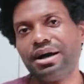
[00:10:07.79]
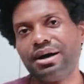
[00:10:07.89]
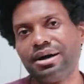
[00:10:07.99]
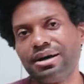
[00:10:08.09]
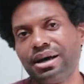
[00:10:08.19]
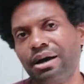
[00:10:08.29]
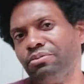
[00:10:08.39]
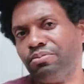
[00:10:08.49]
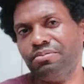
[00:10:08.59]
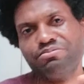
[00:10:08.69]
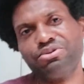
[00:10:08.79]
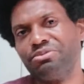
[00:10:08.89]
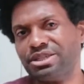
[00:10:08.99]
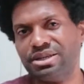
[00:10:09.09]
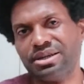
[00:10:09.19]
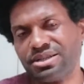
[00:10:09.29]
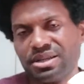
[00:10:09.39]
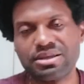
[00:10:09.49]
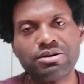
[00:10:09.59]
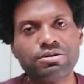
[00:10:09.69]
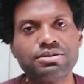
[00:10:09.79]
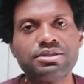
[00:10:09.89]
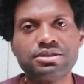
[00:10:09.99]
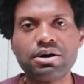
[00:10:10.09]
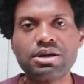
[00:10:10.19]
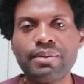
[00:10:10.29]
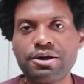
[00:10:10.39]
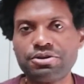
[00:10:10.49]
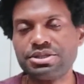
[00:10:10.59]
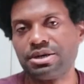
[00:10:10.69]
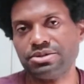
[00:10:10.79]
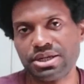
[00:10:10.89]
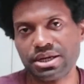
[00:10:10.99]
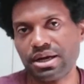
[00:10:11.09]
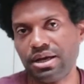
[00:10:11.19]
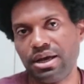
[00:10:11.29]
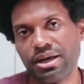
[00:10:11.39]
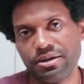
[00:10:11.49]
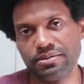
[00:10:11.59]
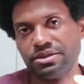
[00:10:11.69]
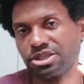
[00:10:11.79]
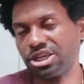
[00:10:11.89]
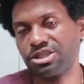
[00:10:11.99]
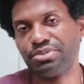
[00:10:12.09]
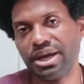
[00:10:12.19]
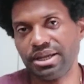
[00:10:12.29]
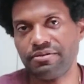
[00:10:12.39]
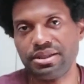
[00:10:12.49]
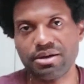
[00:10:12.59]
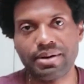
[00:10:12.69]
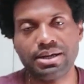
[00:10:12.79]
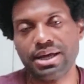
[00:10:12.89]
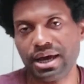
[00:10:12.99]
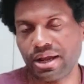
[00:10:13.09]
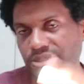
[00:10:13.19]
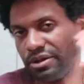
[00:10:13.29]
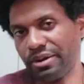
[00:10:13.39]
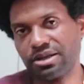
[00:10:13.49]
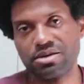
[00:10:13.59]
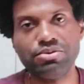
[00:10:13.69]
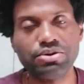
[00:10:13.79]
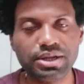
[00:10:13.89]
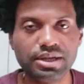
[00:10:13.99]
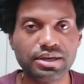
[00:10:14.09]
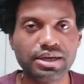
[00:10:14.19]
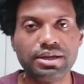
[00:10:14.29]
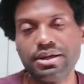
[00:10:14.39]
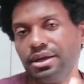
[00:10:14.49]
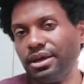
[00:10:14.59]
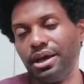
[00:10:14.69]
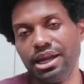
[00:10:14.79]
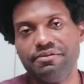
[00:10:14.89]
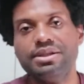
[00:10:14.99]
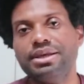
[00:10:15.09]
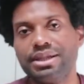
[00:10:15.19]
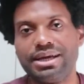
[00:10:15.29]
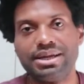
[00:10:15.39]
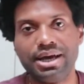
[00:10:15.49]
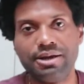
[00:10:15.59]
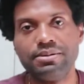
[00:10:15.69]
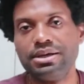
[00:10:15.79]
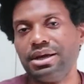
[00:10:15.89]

I'm pretty much done. There's nothing else to talk about on the subject. I explained everything about that. I explained about the community again and everything like that.